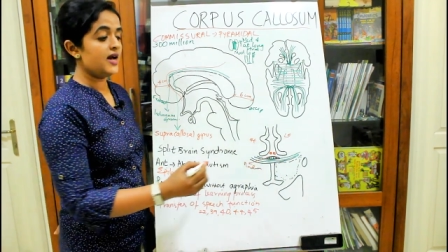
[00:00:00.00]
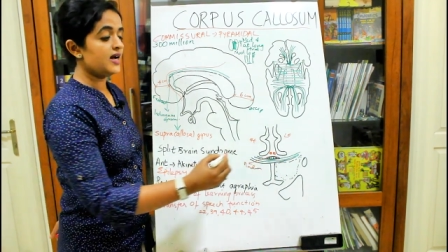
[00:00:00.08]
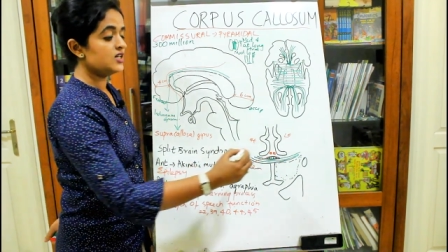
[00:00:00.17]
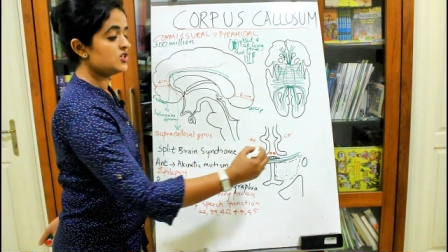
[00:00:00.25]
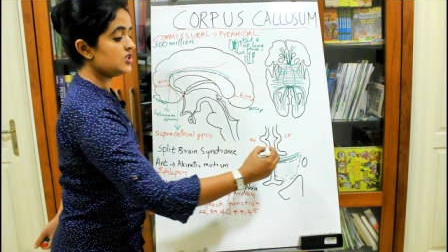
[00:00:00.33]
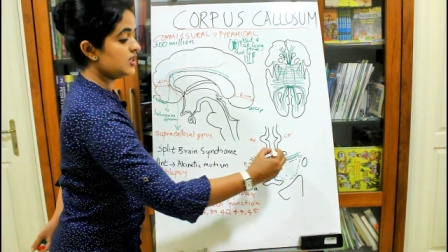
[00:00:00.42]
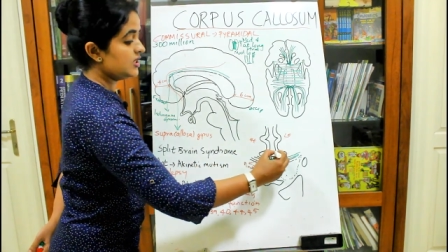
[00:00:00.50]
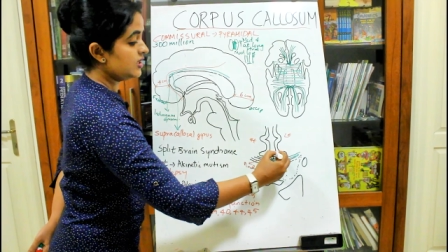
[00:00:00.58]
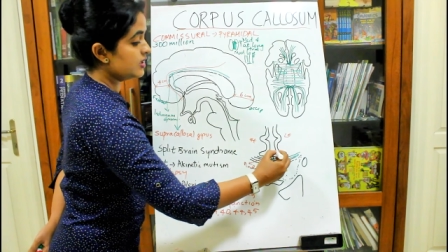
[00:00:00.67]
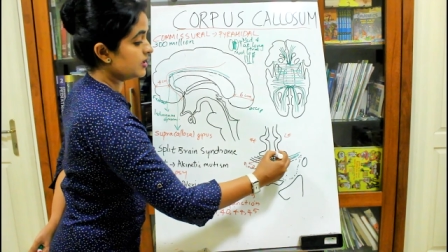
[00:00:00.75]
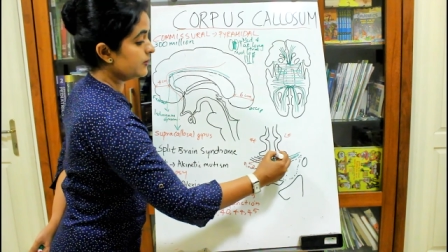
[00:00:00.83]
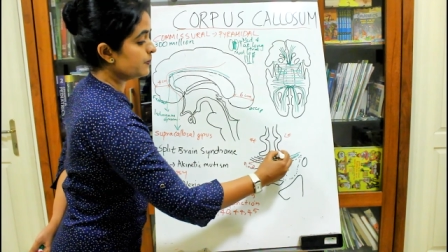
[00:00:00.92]

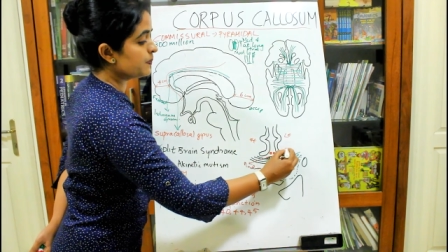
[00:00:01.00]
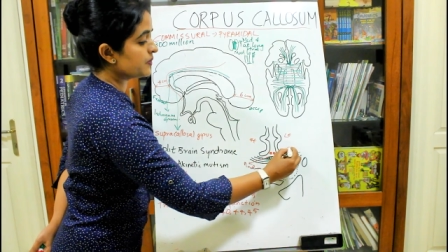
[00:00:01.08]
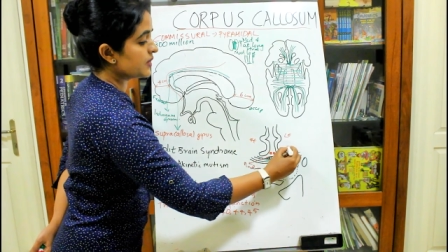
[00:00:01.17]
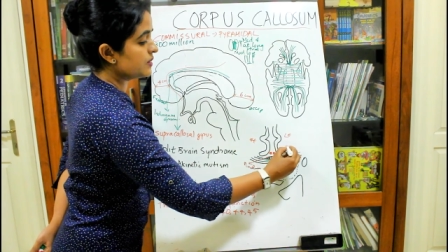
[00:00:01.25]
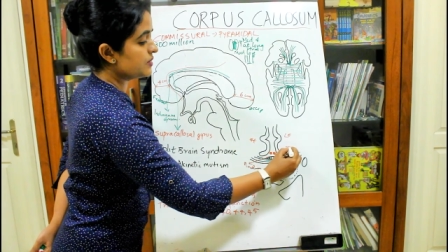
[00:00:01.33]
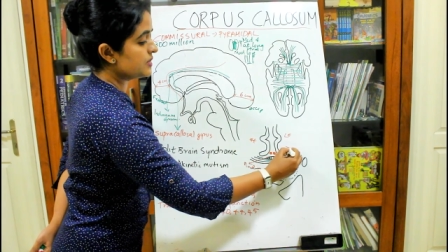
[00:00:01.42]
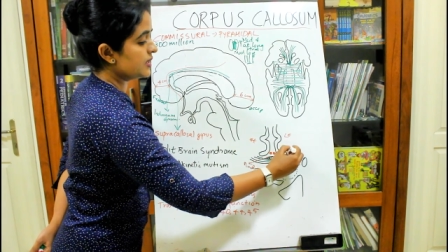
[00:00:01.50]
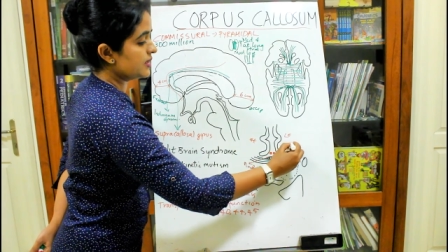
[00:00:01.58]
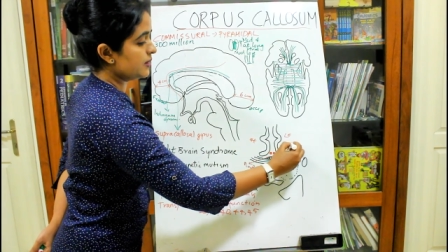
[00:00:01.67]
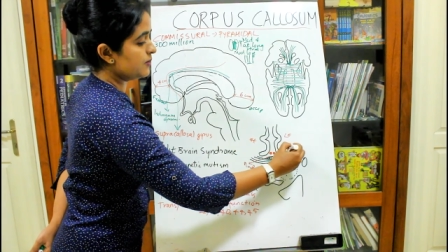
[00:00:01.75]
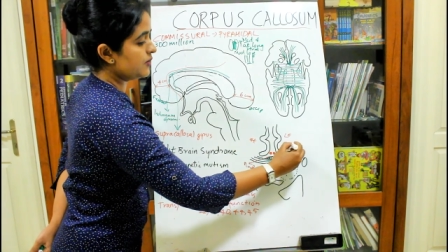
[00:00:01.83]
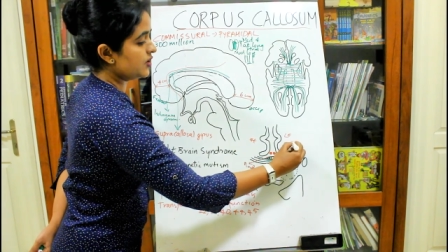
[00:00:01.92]
anterior
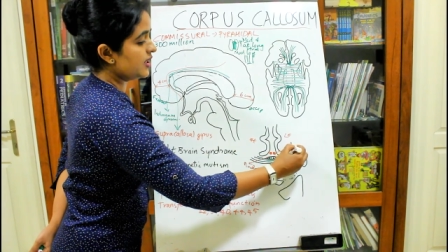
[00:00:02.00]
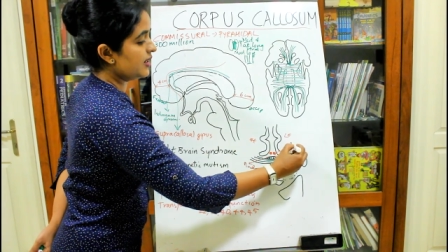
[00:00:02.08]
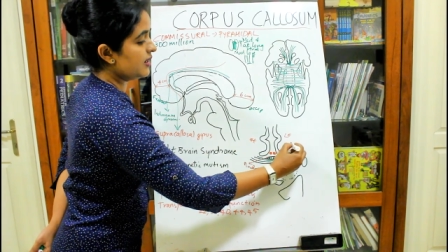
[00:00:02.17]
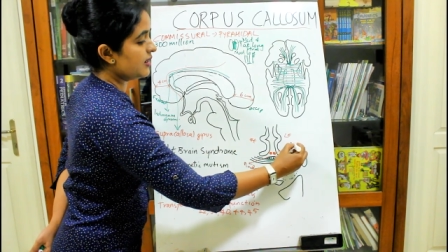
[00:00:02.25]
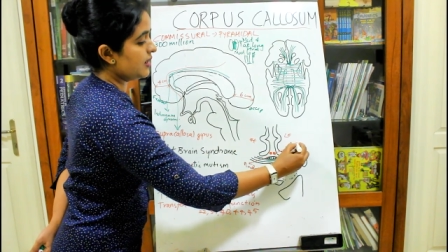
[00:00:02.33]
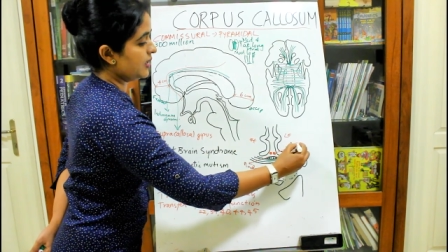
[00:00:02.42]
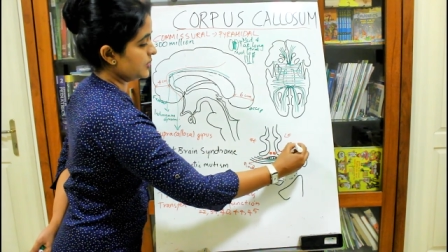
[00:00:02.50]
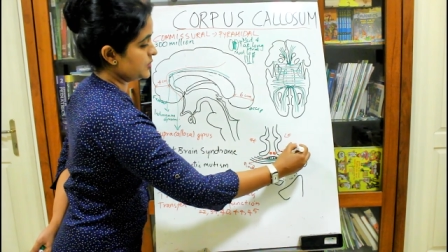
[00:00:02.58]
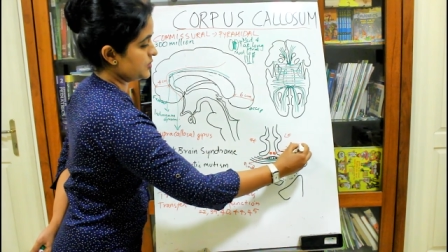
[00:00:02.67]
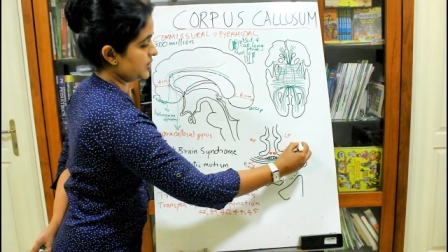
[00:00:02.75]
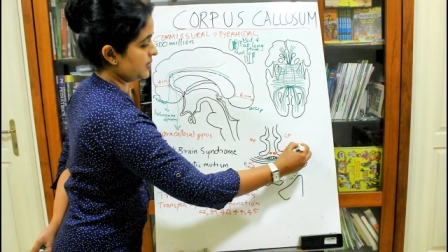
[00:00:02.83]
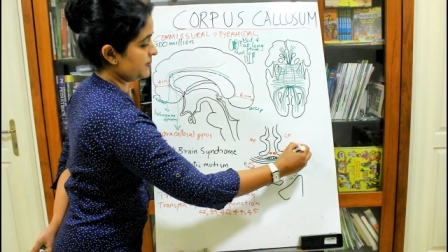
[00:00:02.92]
cerebral
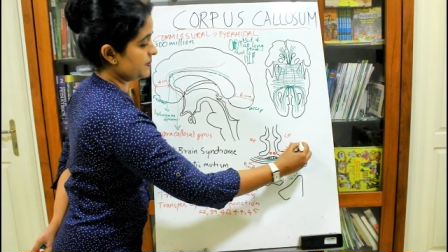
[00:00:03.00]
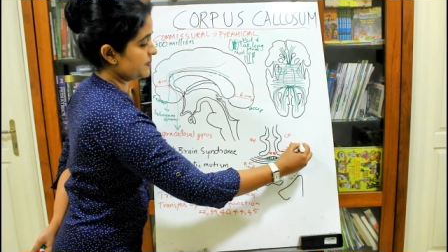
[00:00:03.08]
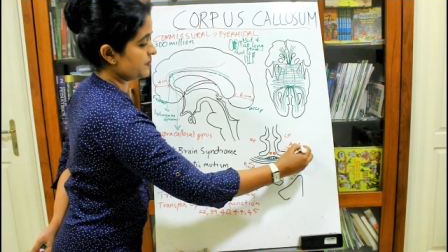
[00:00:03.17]
artery.